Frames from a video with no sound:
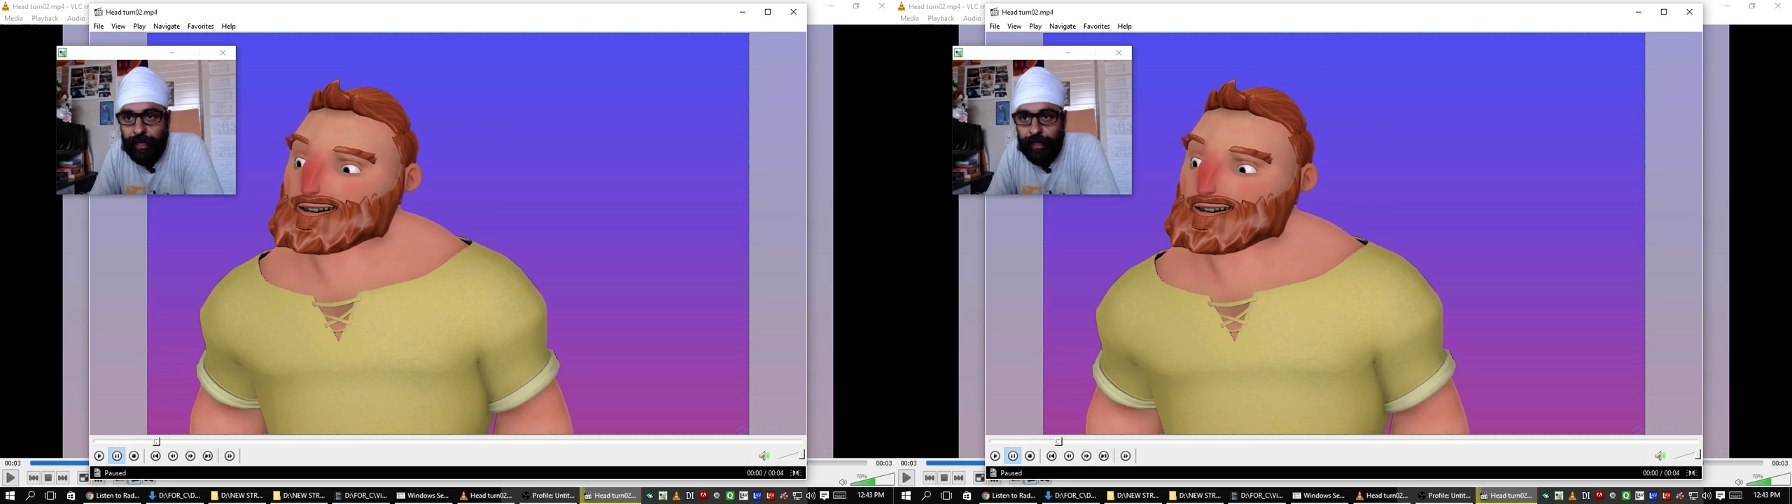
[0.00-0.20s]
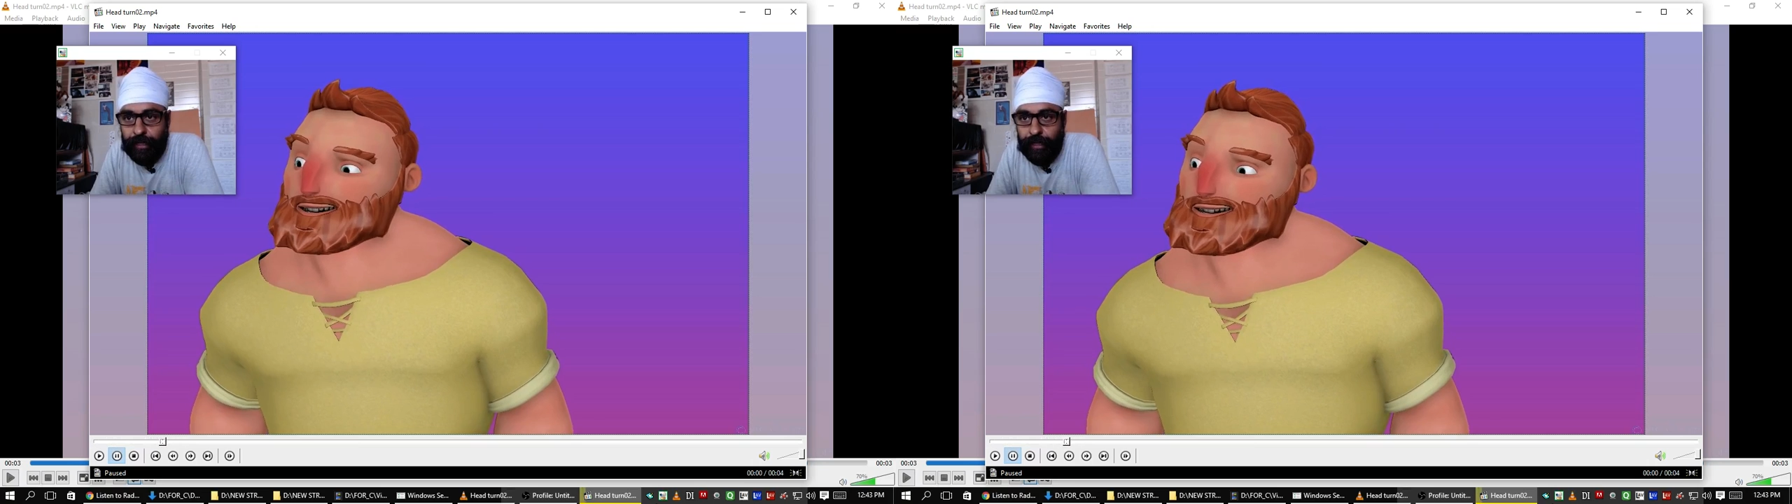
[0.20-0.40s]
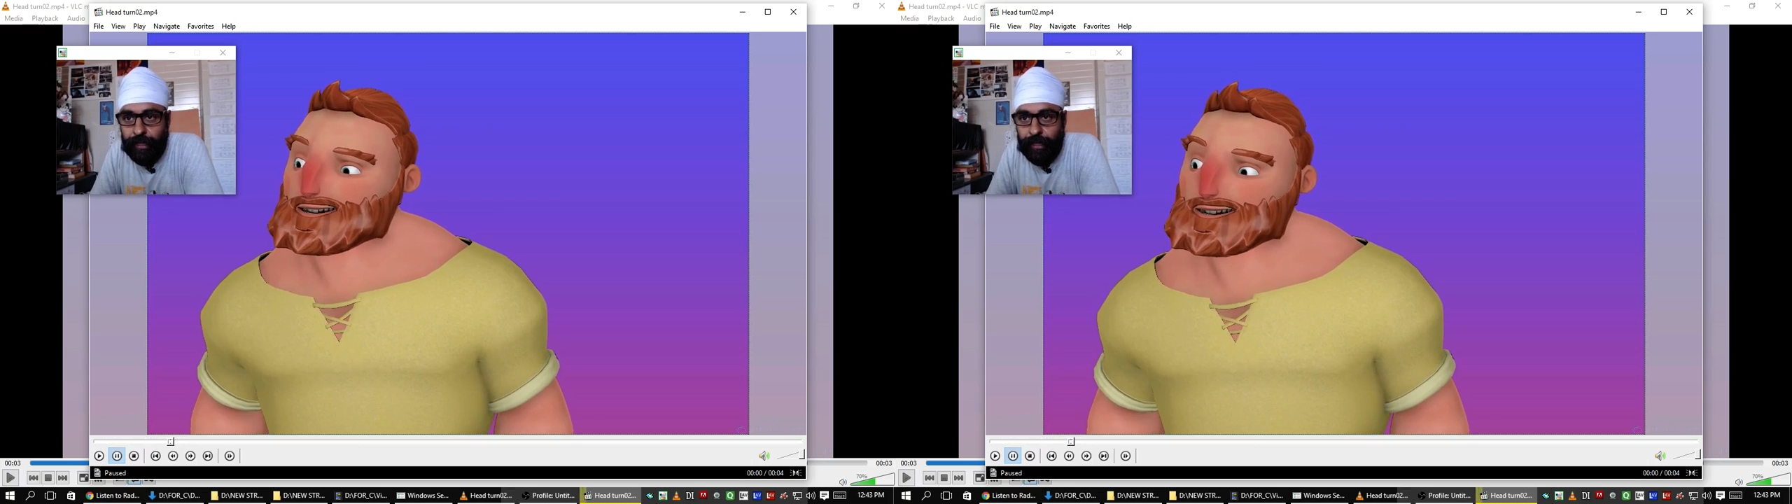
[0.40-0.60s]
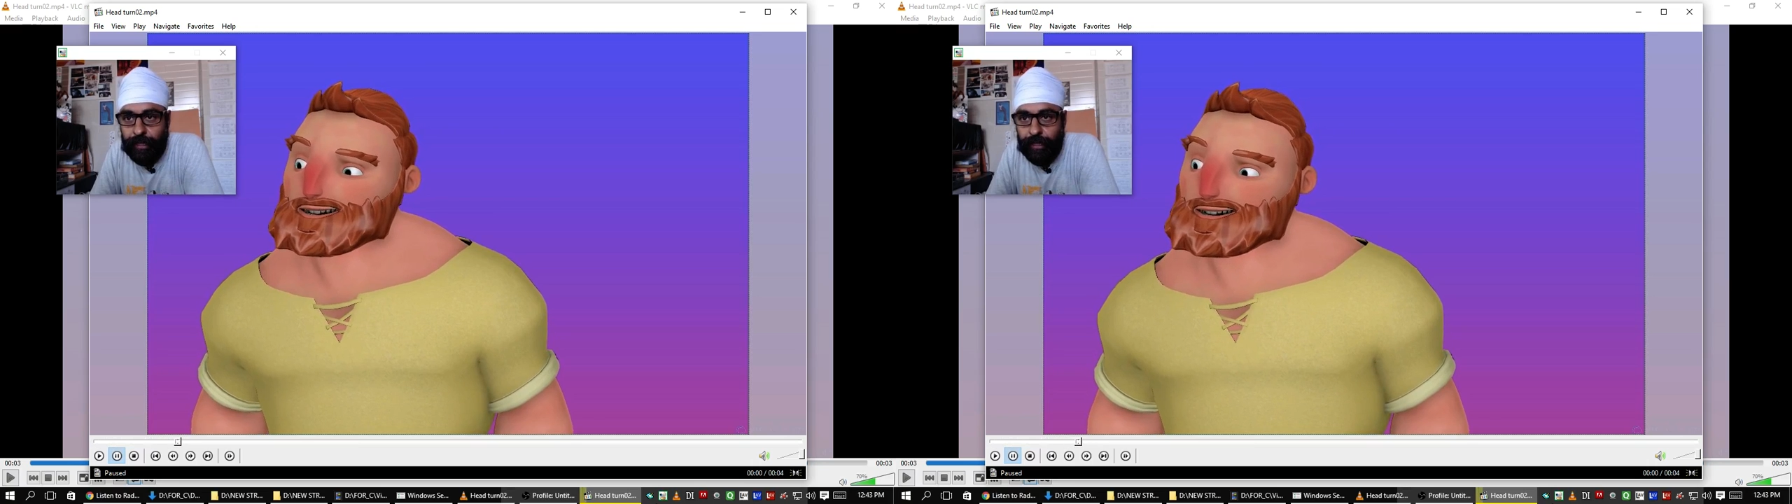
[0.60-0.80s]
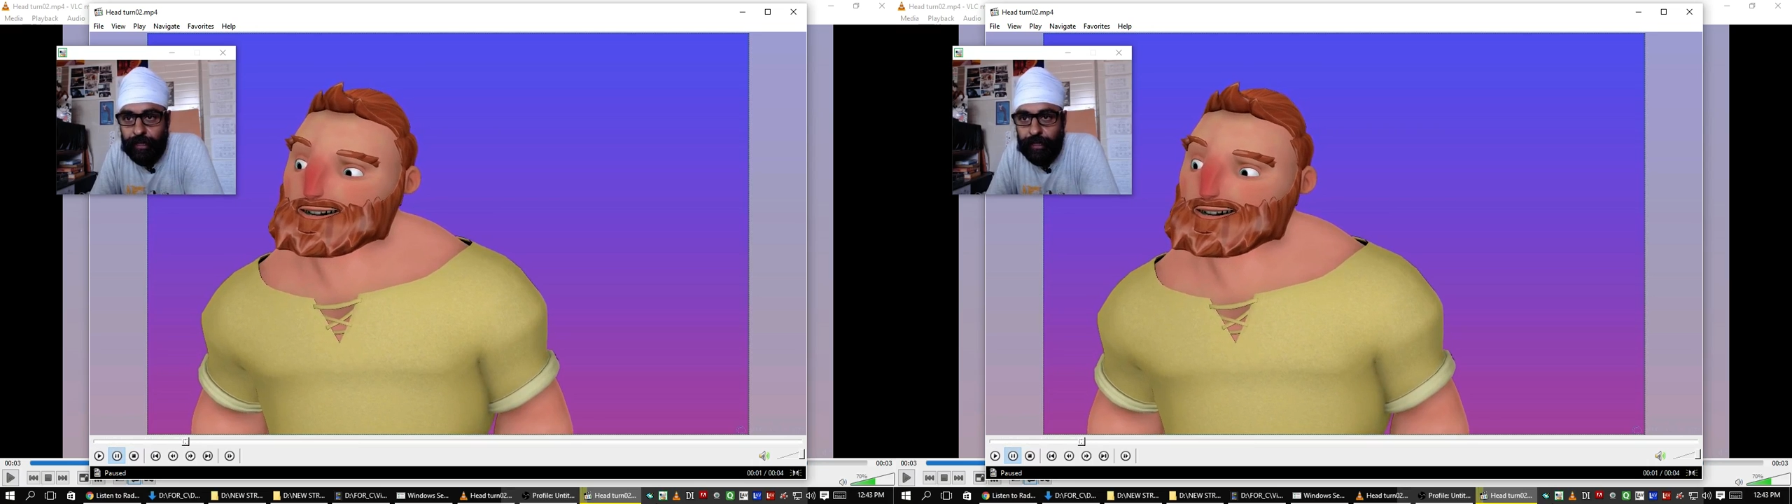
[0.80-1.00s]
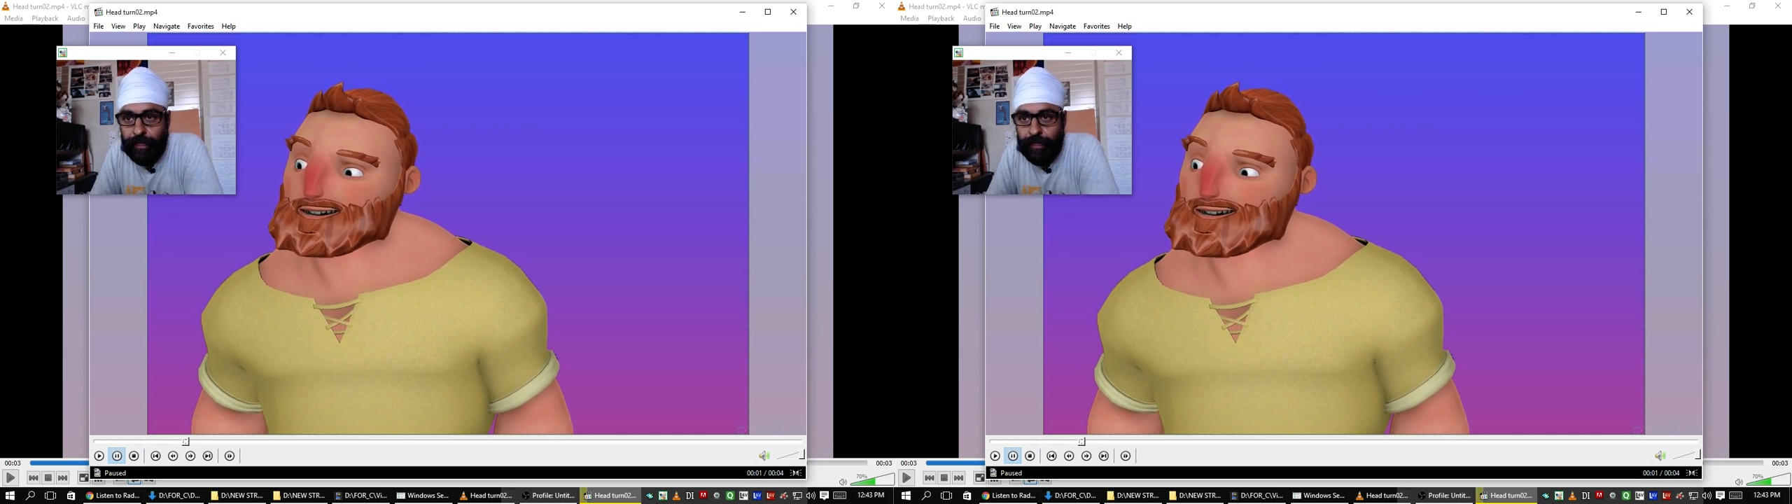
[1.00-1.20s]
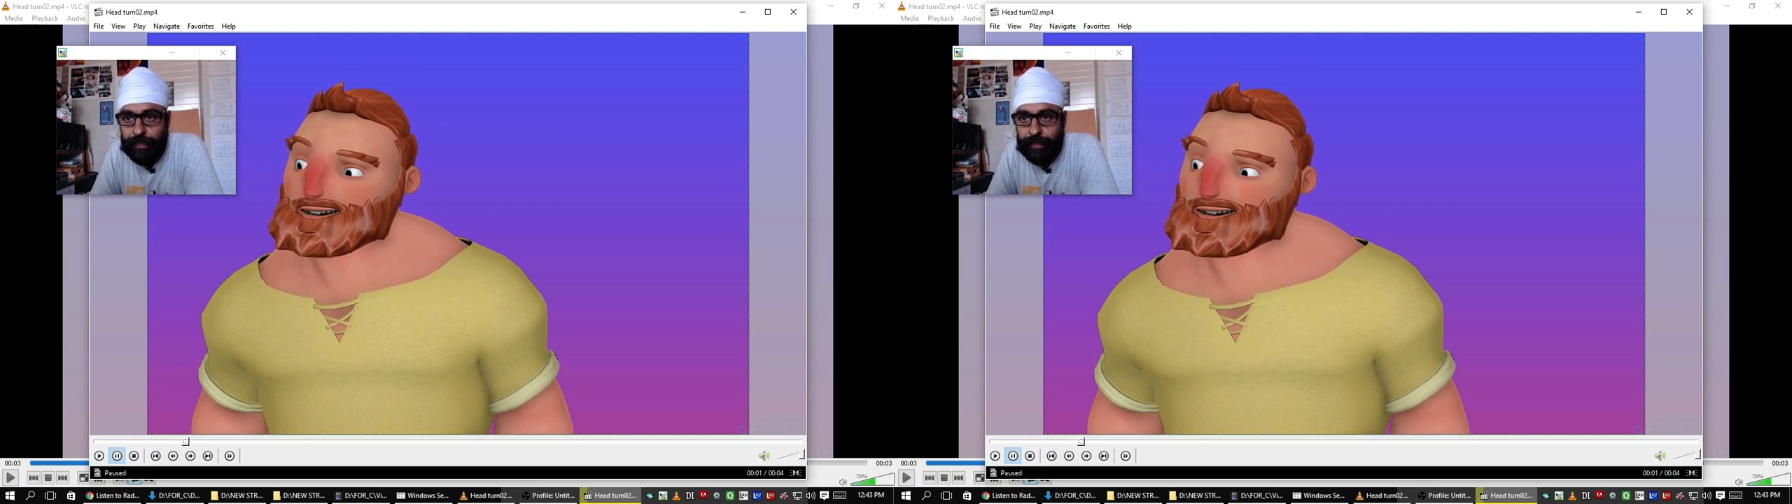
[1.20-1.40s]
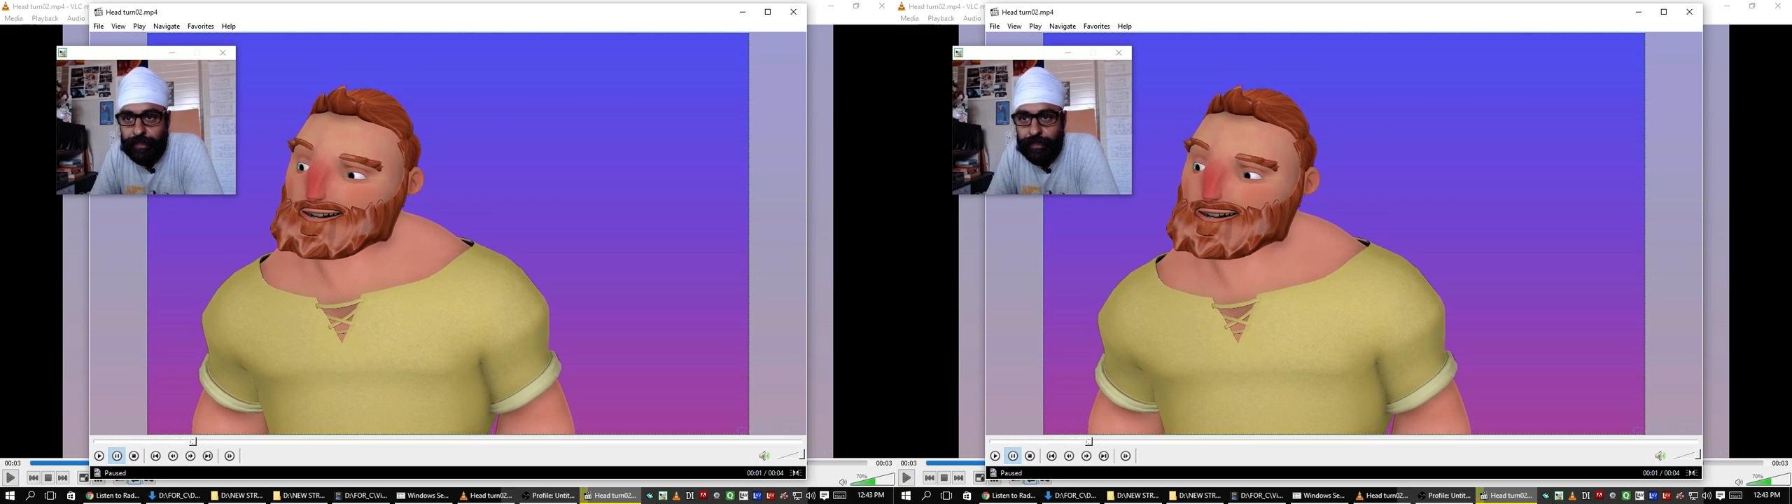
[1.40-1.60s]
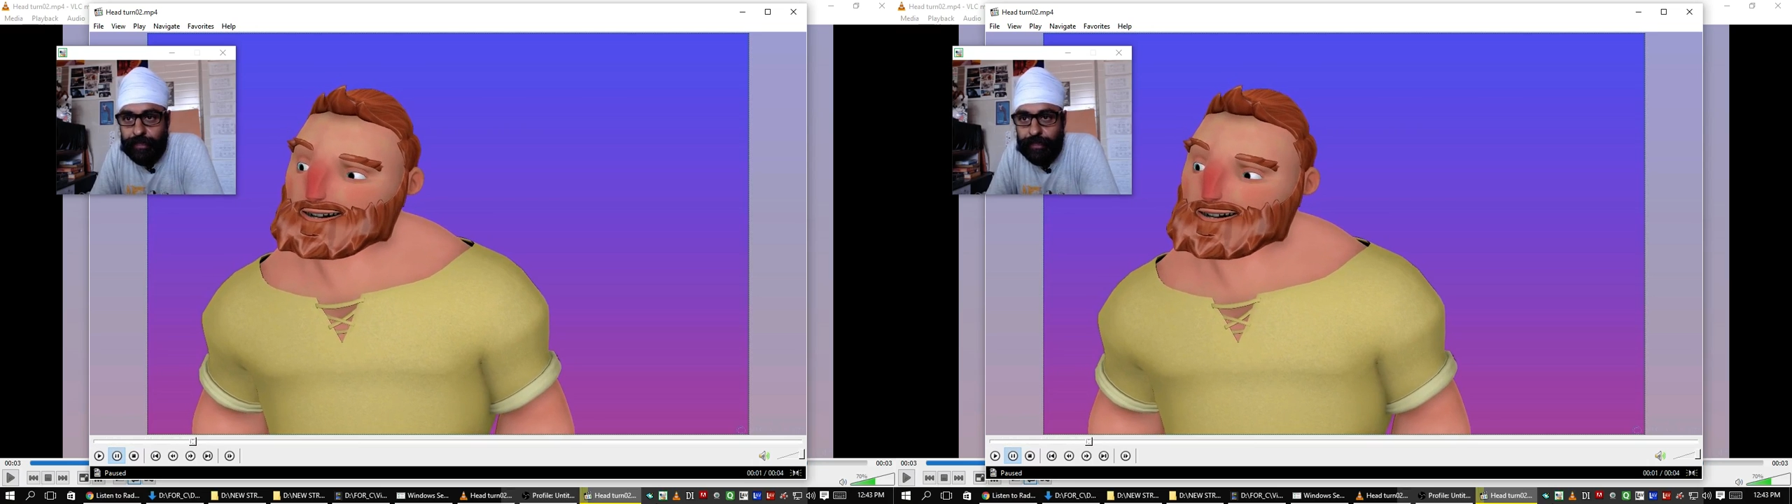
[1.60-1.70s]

is